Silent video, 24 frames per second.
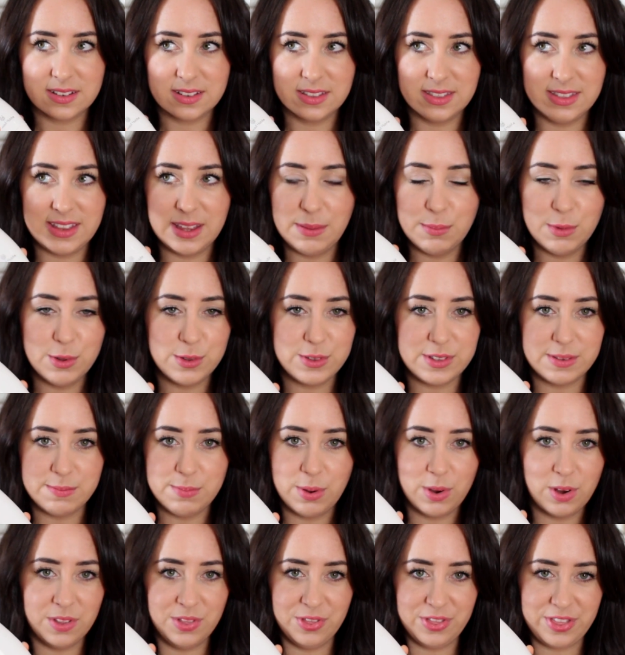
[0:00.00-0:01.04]
the most
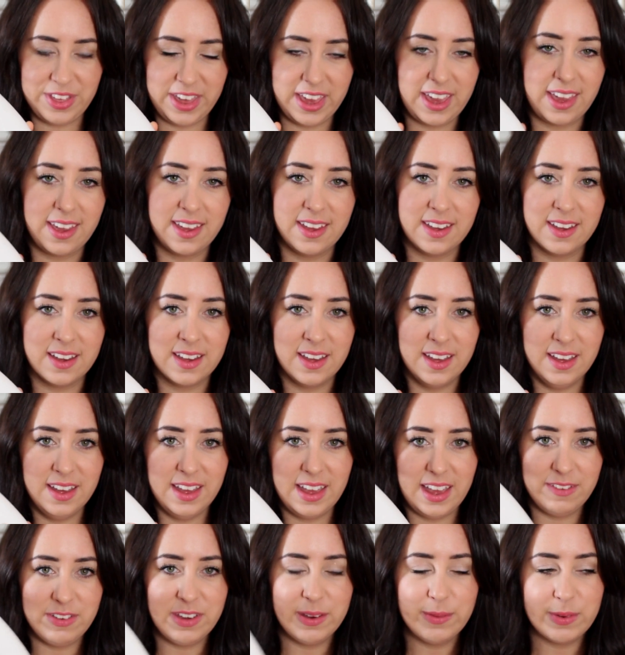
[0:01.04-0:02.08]
important thing
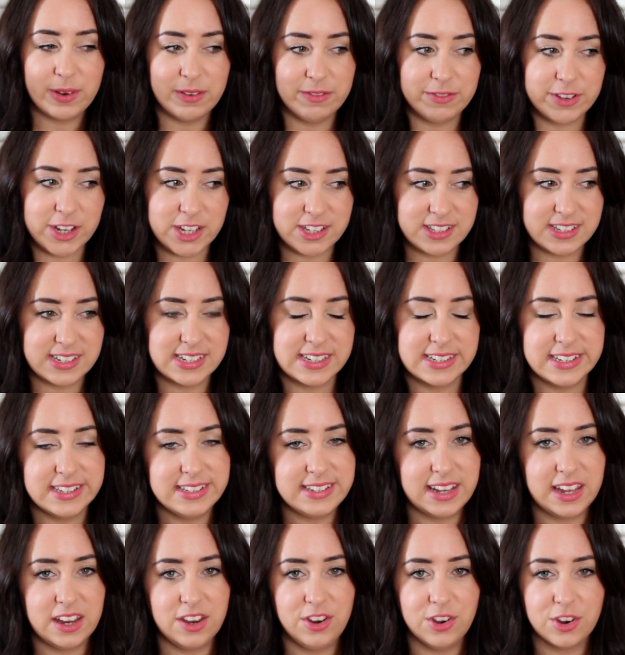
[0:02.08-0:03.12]
if you want
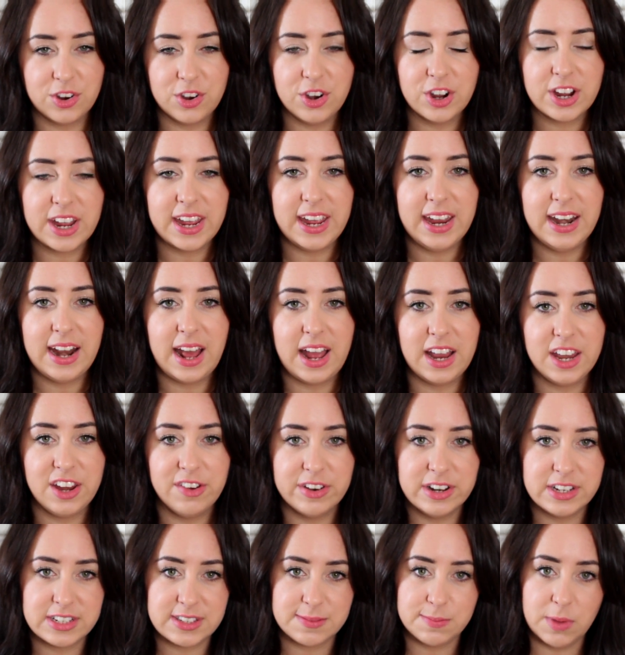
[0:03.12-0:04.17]
versatility in your cooking and
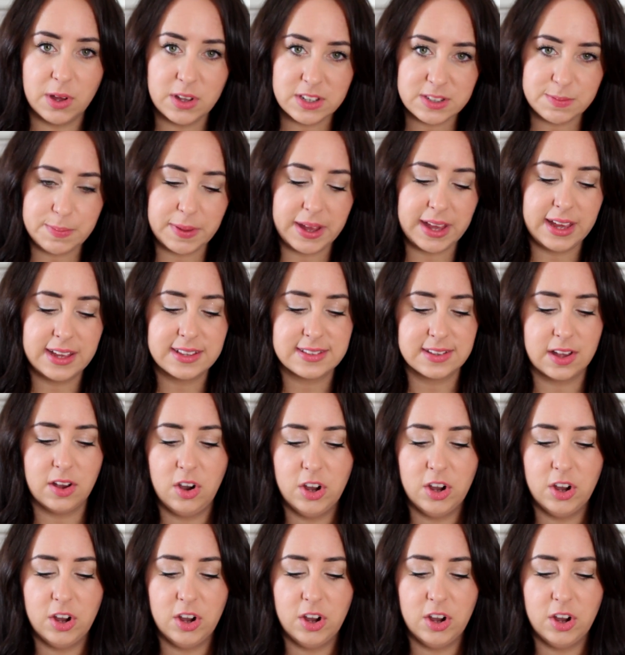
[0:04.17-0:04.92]
you're in a small space